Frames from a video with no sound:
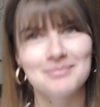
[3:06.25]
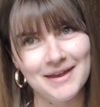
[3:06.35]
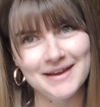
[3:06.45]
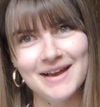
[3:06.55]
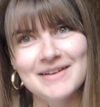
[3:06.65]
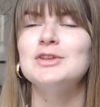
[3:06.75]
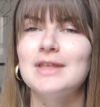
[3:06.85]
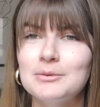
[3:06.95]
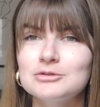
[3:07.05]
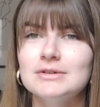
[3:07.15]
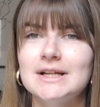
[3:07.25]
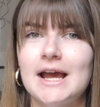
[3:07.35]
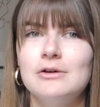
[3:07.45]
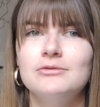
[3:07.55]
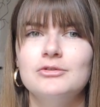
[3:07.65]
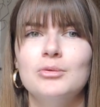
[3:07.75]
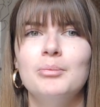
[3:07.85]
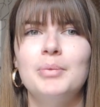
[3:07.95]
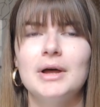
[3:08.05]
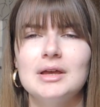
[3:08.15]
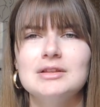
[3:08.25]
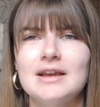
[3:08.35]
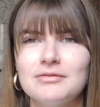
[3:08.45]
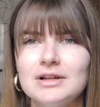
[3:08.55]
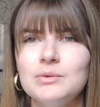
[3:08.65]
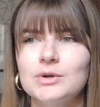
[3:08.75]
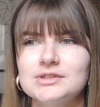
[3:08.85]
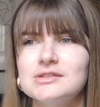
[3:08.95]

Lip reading: There you go. So that was really helpful, but it definitely was